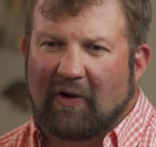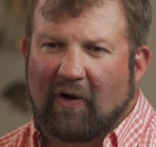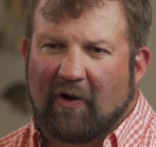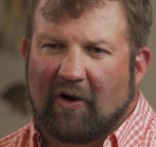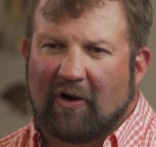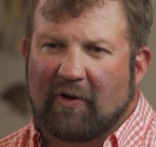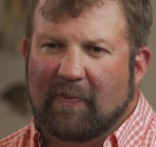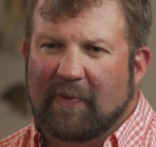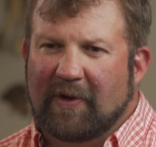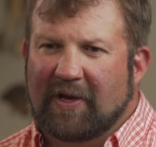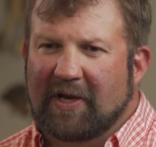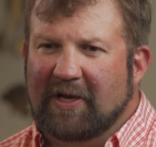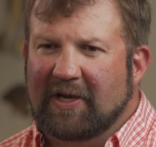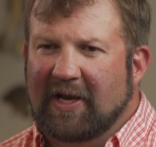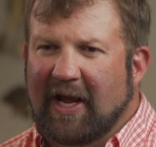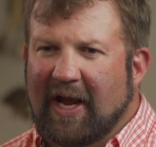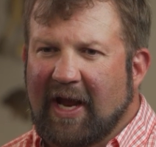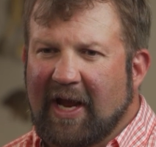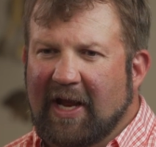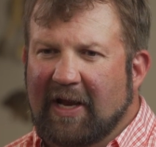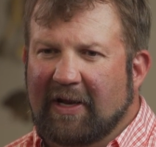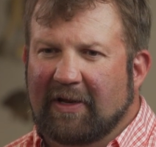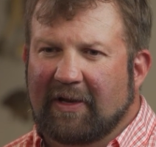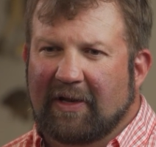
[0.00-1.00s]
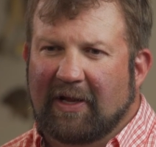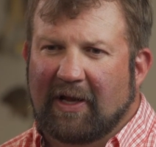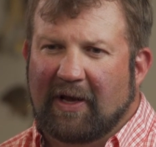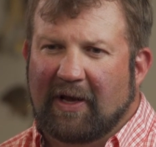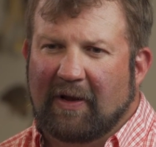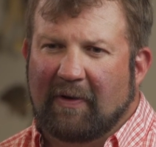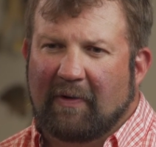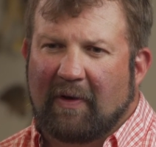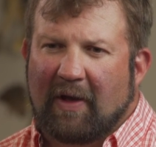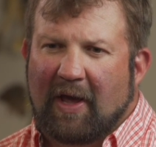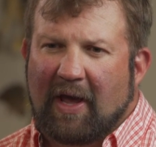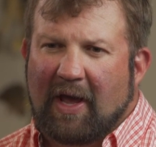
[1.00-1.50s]
carbon and
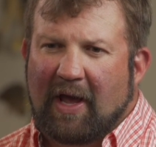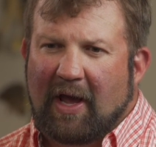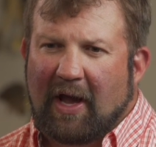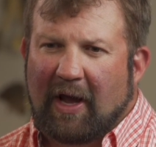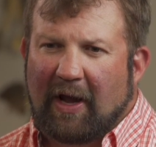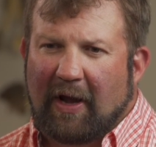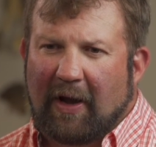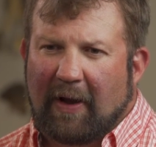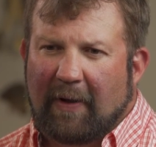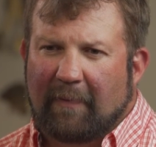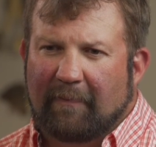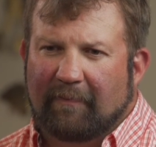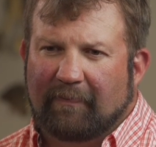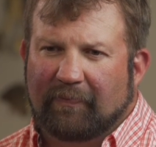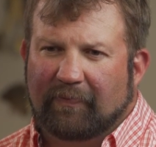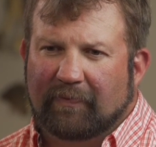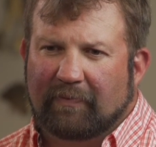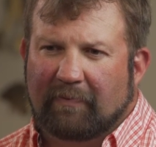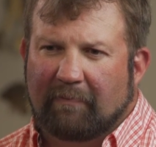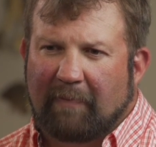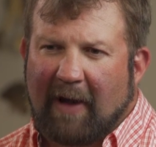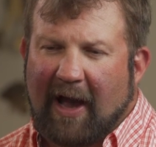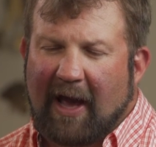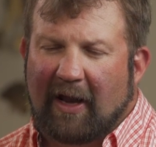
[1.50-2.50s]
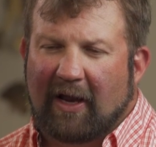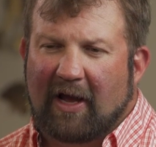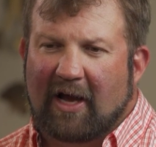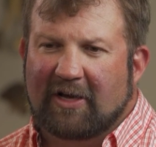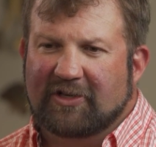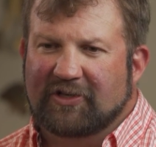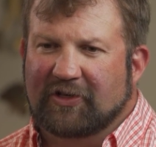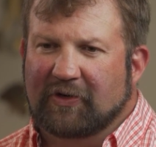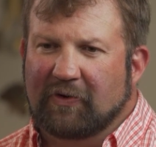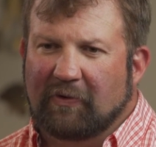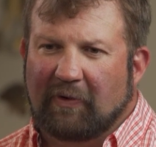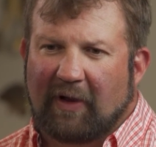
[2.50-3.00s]
the, um,
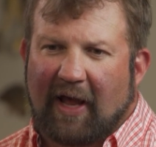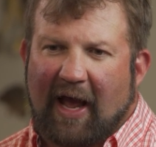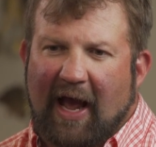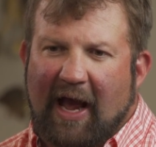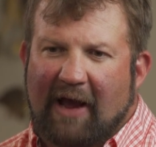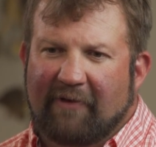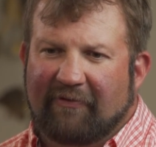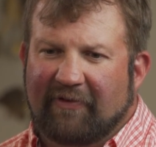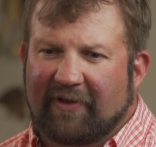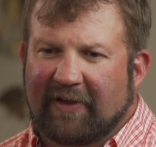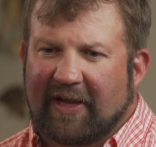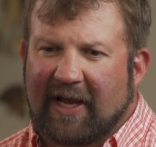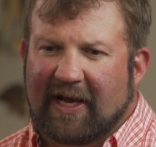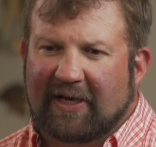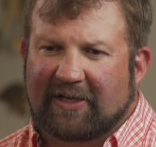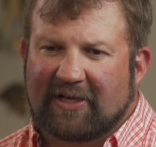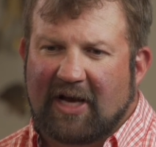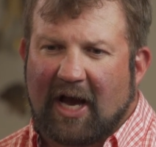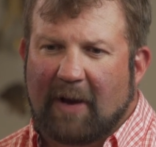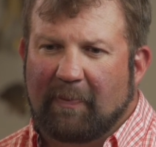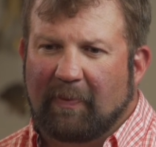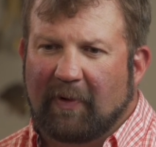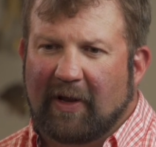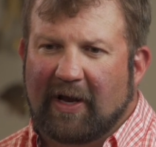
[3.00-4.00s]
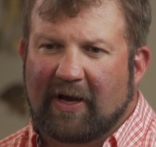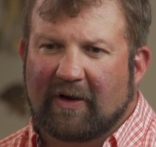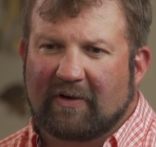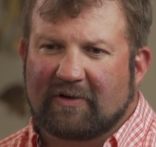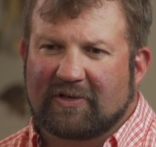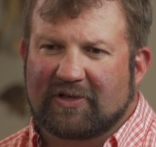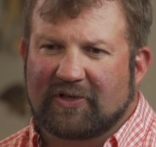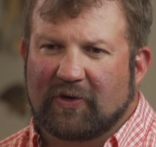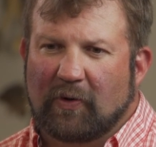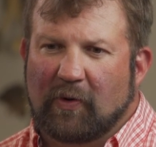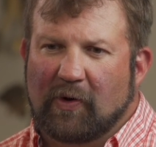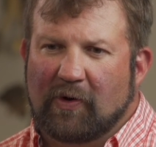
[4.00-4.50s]
biological life in that top layer of
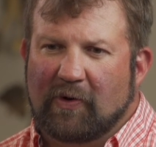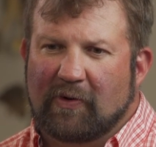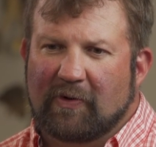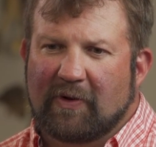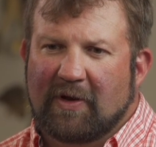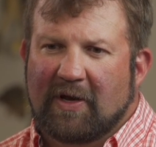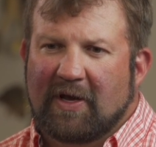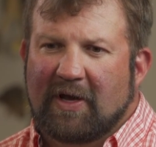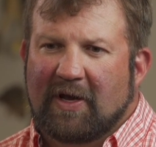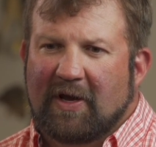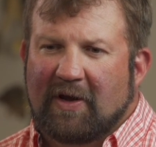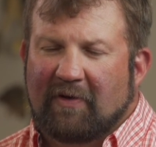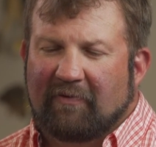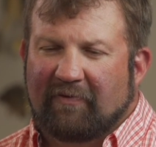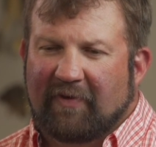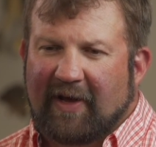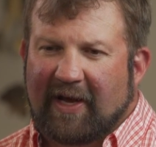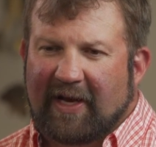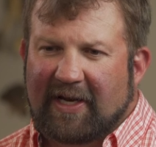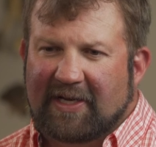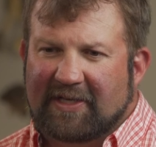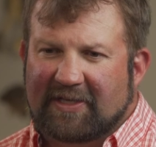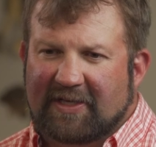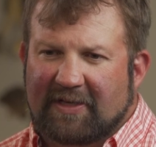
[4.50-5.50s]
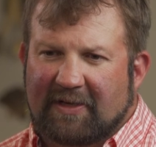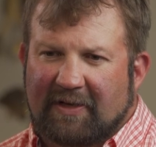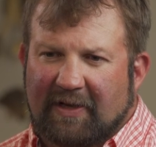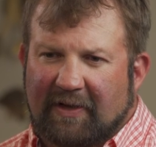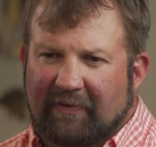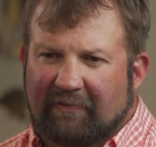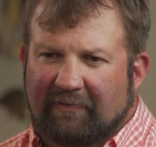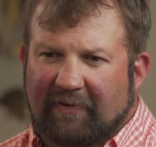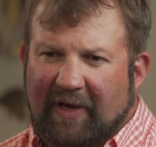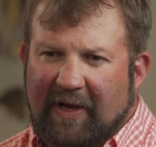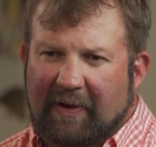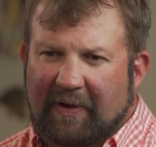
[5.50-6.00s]
soil that is
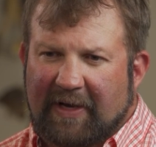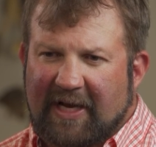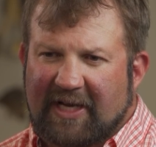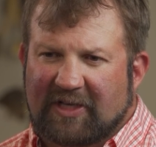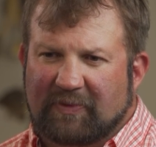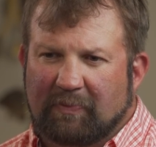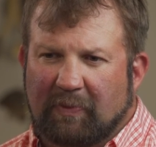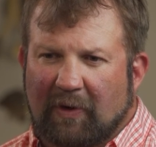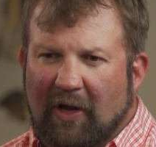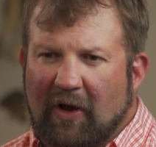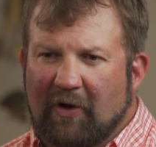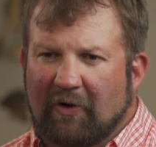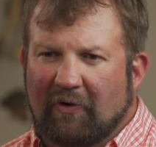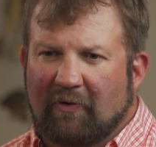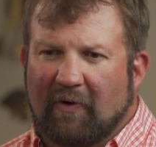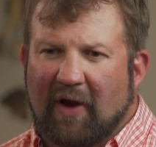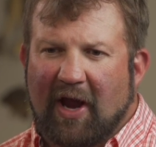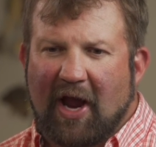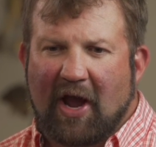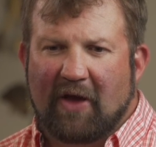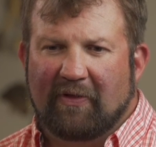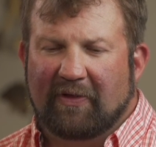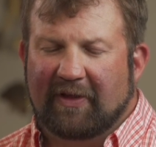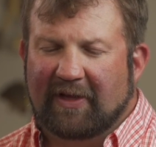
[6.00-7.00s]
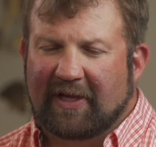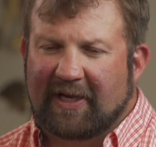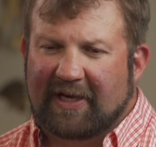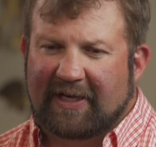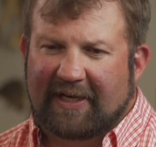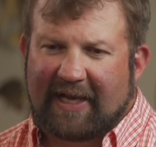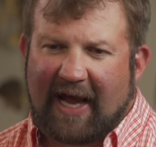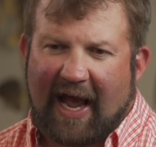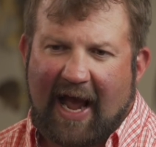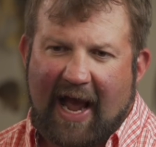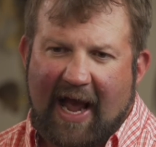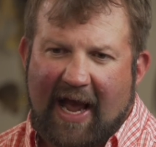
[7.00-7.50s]
that gets blown around,
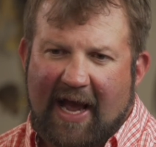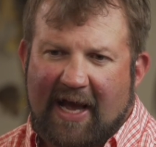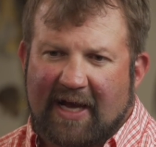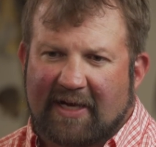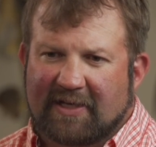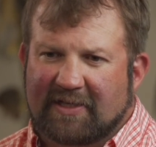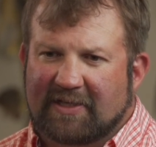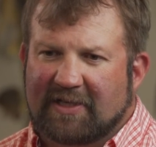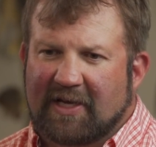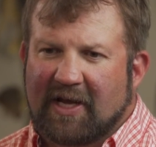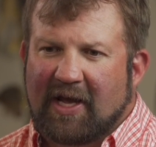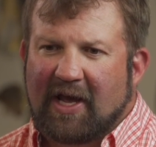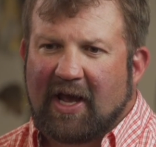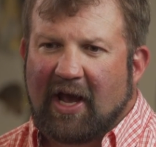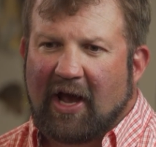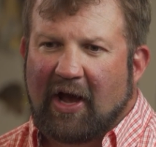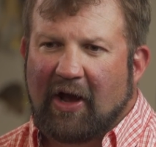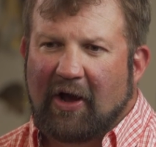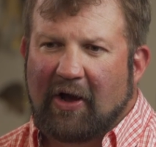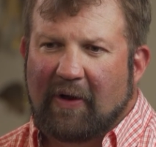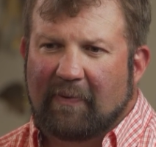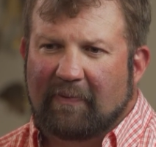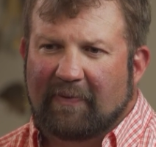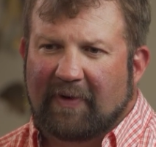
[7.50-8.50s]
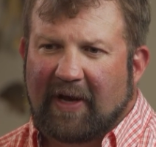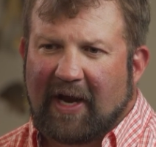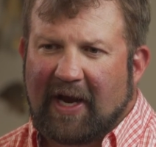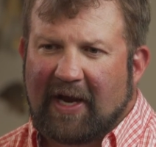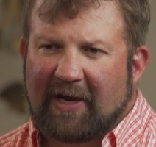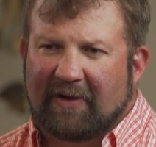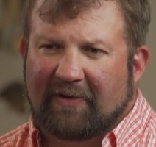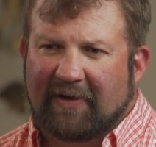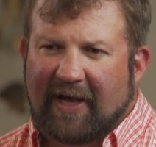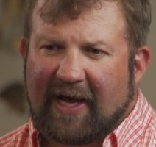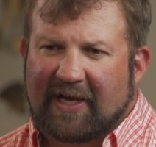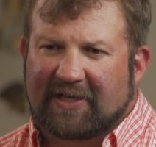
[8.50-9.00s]
that dies, um,
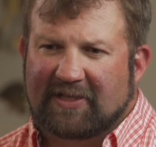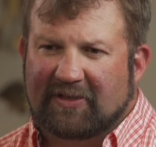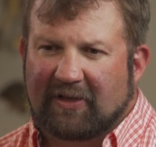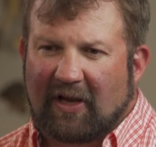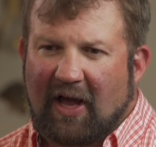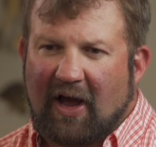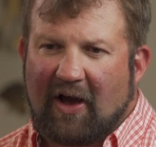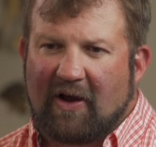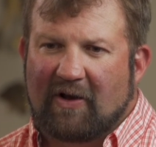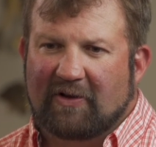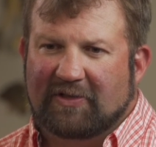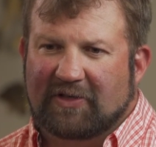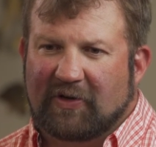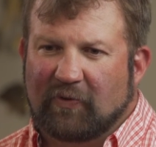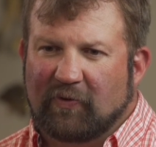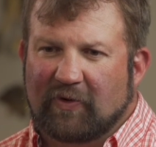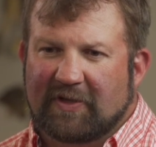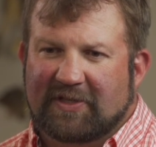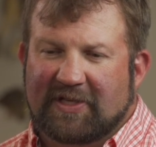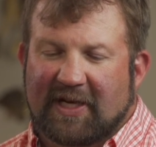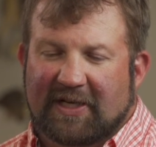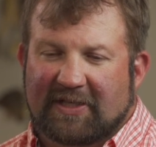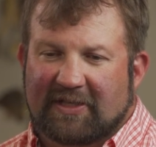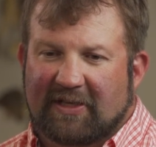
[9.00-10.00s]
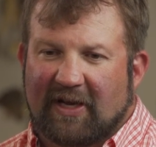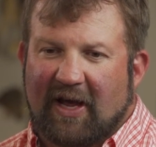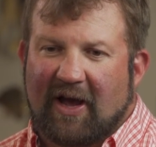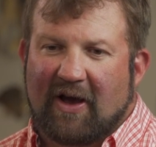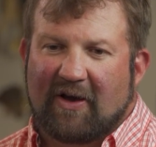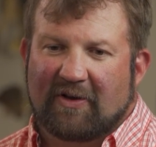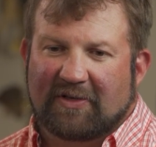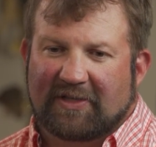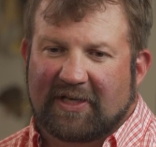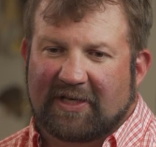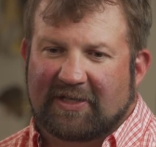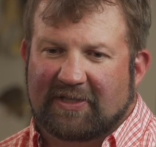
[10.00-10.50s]
and that's lost. And once that's
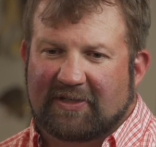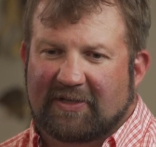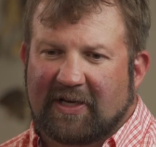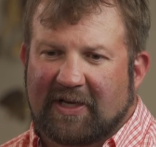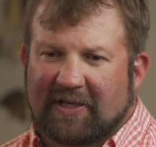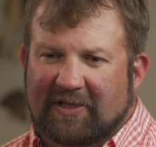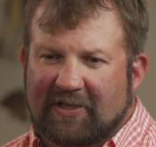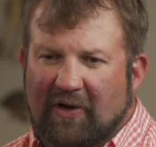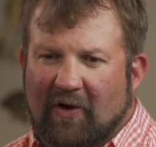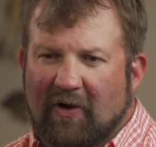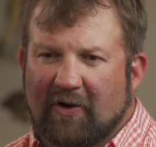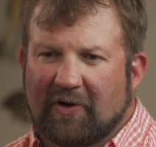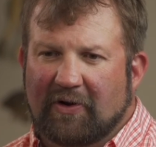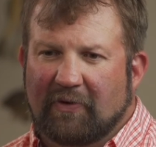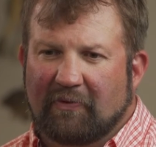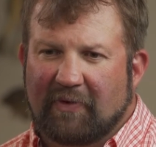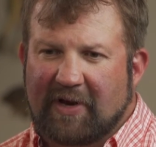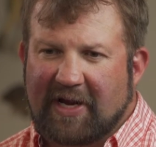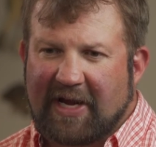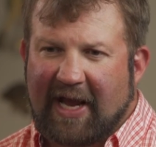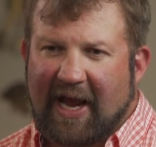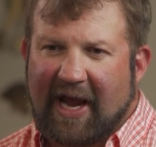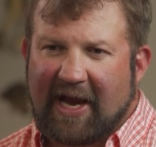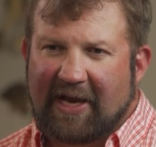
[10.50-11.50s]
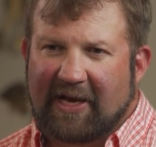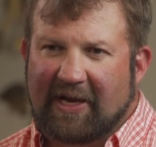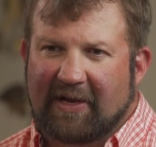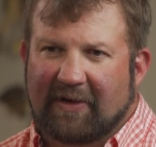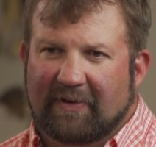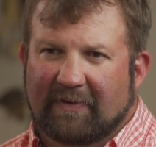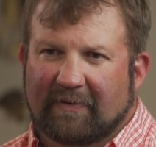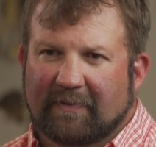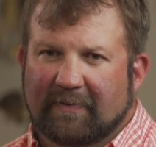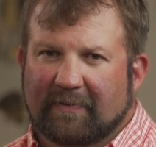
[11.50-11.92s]
lost, it's, it's hard to regain it.